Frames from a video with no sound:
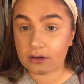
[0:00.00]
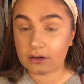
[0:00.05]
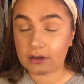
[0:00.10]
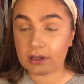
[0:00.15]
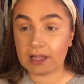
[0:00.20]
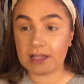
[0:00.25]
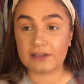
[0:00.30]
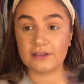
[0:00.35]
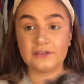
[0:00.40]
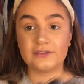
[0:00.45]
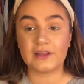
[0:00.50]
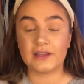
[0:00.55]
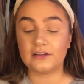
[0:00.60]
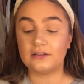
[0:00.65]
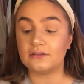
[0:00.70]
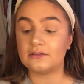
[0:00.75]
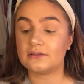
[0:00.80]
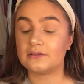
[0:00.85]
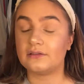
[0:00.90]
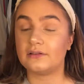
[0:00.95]
I
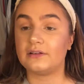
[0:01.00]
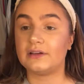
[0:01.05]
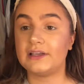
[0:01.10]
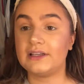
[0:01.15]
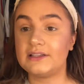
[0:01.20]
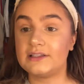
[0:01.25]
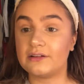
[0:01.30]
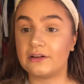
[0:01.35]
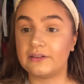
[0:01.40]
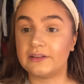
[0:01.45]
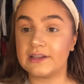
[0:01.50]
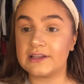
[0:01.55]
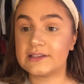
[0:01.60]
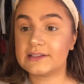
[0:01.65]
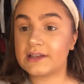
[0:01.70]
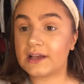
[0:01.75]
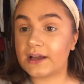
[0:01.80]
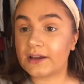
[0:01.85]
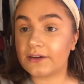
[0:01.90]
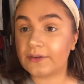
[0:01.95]
need to sit on this
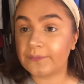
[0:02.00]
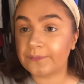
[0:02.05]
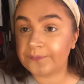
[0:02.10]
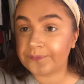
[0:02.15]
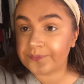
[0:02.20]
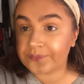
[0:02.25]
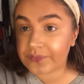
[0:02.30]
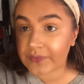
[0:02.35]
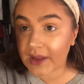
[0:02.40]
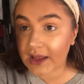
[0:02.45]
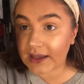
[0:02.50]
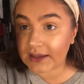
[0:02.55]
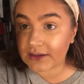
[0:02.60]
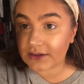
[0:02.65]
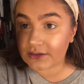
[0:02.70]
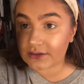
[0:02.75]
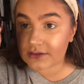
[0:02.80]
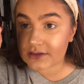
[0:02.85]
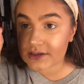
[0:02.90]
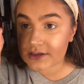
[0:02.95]
side. It
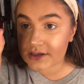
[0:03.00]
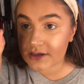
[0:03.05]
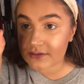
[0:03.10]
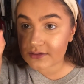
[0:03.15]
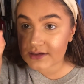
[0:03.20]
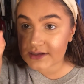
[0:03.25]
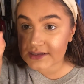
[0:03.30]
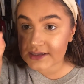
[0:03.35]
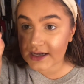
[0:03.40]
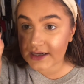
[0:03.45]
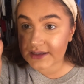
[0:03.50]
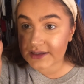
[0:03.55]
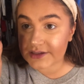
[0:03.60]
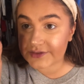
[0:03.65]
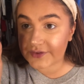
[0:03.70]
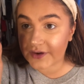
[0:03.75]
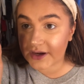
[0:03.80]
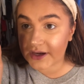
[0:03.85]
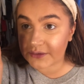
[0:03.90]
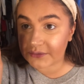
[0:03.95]
looks so
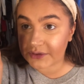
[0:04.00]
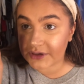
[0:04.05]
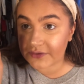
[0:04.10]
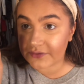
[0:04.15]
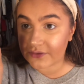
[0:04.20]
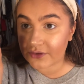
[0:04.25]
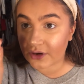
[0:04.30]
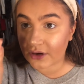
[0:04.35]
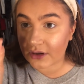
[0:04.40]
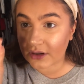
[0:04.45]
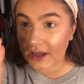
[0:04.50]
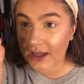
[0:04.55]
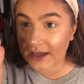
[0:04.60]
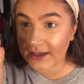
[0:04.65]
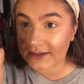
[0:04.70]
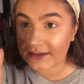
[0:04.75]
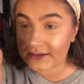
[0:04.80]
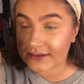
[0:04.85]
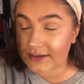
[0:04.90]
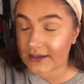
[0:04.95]
satisfying when you've not,
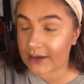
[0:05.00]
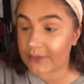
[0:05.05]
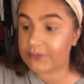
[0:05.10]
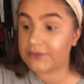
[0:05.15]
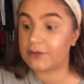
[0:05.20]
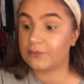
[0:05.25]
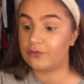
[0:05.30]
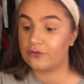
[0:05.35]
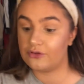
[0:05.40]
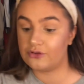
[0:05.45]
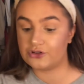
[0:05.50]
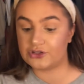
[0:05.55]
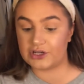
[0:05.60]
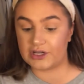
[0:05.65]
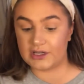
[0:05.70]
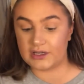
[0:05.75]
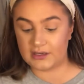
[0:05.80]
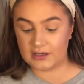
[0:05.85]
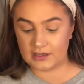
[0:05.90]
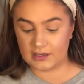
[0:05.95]
like, dipped a brush
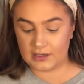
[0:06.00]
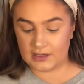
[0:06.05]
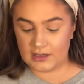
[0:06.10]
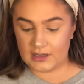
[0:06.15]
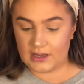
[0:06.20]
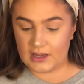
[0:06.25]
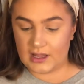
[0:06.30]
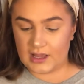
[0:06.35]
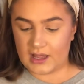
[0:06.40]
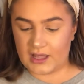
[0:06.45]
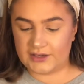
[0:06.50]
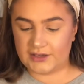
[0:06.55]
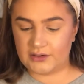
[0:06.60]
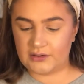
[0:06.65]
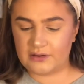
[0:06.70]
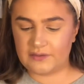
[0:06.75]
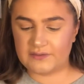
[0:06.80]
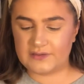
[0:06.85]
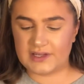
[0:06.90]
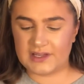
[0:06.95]
in. I don't know
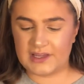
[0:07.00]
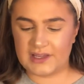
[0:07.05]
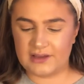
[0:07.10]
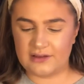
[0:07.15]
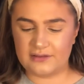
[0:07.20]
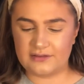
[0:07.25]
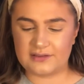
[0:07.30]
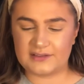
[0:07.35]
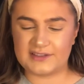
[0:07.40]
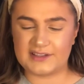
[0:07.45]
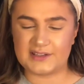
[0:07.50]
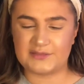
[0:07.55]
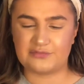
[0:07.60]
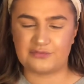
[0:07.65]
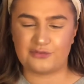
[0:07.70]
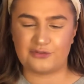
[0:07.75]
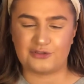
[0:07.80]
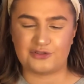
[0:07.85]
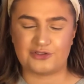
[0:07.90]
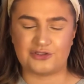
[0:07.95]
if to use this
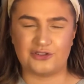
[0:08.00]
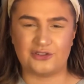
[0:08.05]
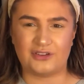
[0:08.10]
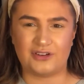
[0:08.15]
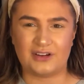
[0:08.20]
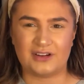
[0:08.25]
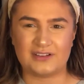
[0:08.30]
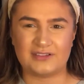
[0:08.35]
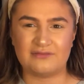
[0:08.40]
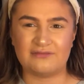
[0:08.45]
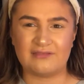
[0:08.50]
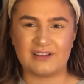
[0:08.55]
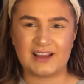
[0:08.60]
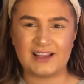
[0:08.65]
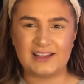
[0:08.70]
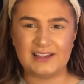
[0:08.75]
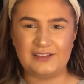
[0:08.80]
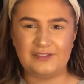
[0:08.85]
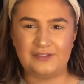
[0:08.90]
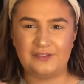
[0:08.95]
brush or not. It's
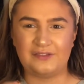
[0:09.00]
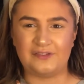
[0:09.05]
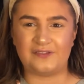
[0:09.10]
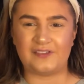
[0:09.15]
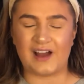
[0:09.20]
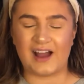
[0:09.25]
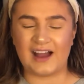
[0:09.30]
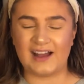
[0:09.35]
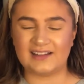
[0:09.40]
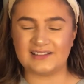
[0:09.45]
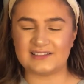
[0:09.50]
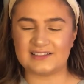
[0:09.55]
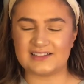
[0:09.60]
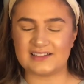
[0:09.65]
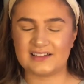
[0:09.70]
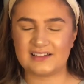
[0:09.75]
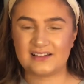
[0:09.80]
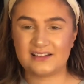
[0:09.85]
really fat.